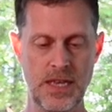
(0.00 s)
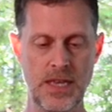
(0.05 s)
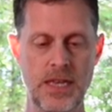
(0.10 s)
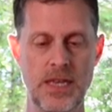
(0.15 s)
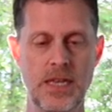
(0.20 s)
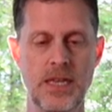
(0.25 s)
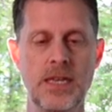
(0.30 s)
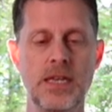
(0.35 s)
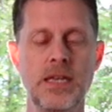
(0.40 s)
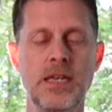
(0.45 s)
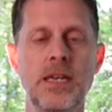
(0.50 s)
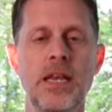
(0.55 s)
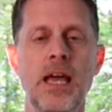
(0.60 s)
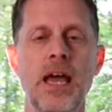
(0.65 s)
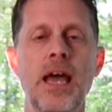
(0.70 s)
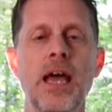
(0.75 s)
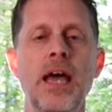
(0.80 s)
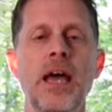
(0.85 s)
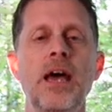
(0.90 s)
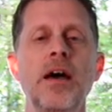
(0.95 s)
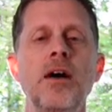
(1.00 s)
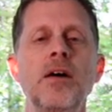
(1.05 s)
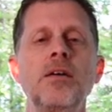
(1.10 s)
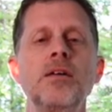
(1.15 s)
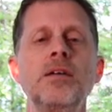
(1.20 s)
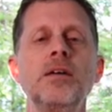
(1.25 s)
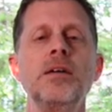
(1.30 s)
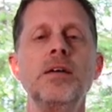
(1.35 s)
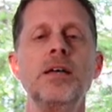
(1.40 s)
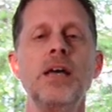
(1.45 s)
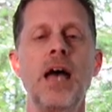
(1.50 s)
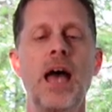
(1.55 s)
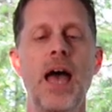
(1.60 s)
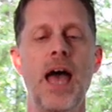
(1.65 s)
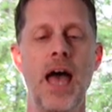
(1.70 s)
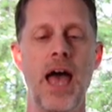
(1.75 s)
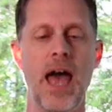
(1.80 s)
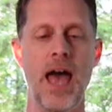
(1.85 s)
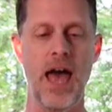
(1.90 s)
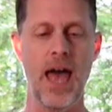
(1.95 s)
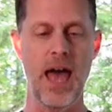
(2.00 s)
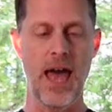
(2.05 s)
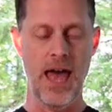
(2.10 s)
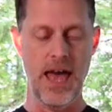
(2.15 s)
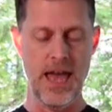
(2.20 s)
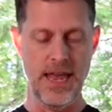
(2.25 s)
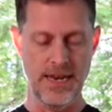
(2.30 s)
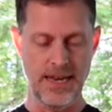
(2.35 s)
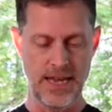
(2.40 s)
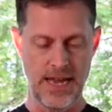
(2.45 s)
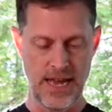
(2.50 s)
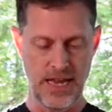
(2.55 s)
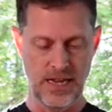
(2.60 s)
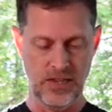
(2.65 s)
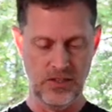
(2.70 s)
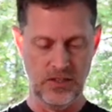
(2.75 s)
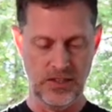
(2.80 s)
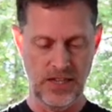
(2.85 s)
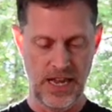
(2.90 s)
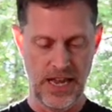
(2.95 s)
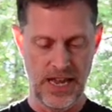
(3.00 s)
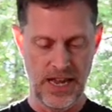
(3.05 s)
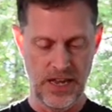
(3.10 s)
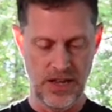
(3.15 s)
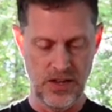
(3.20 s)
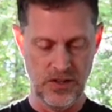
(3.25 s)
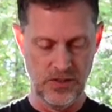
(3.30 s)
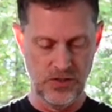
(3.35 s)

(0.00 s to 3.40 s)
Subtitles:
Inhale. And exhale.